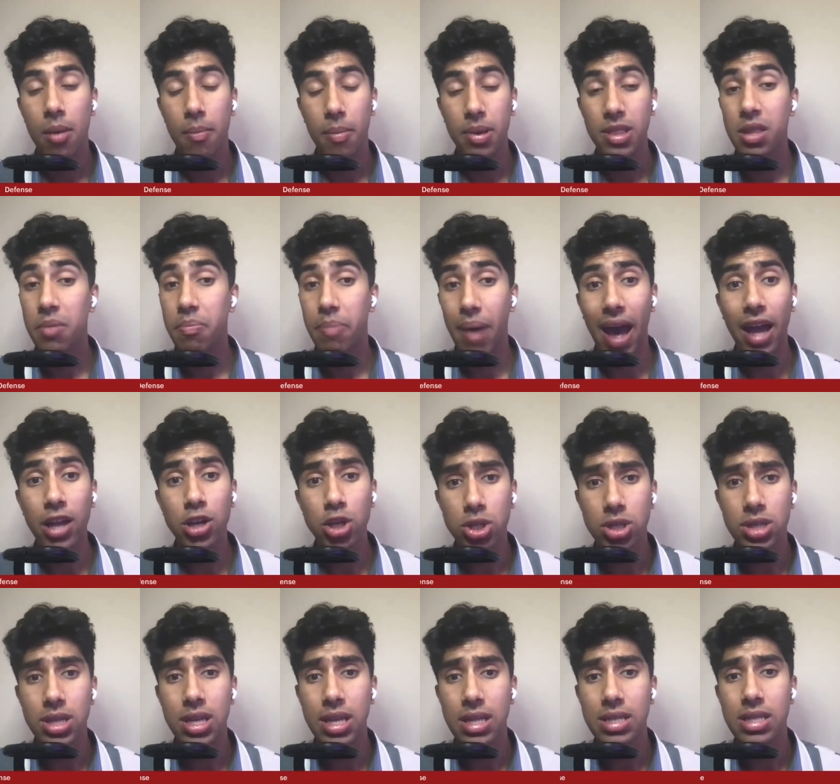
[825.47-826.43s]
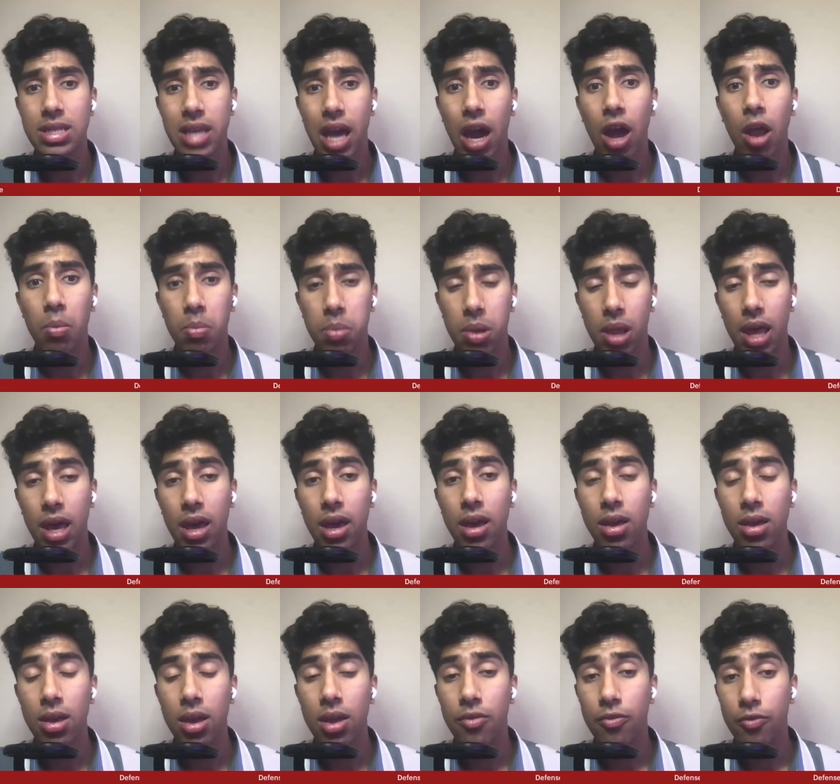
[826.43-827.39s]
but the Badgers need sound
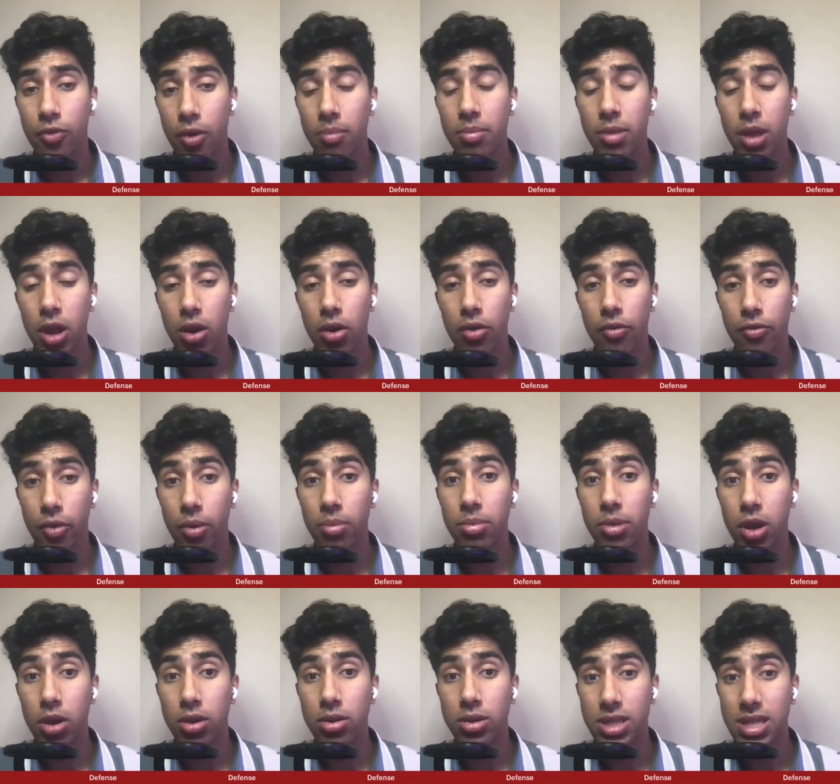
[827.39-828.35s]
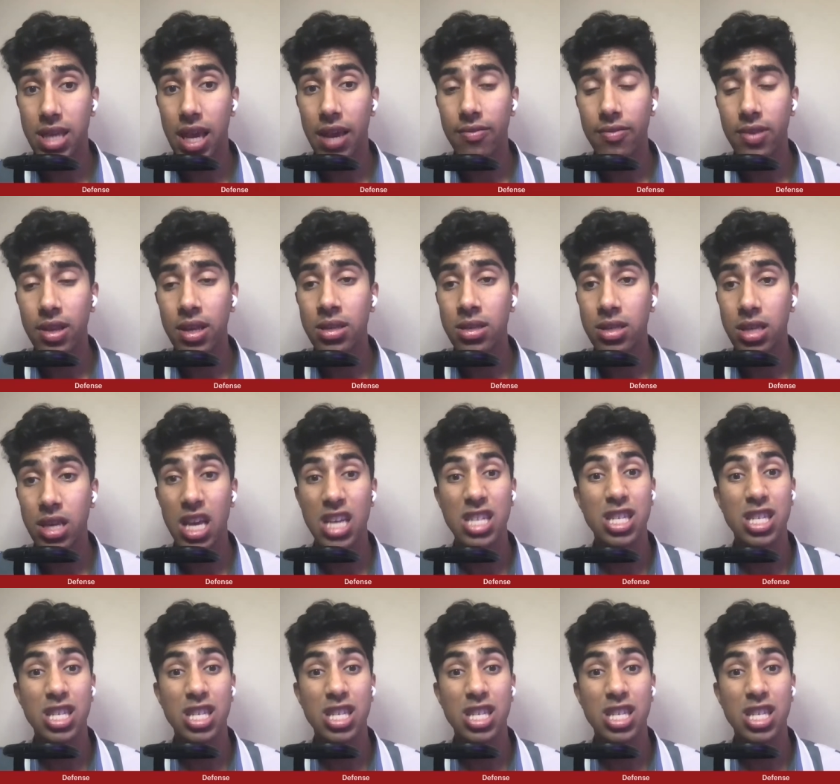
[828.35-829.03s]
play from their safeties,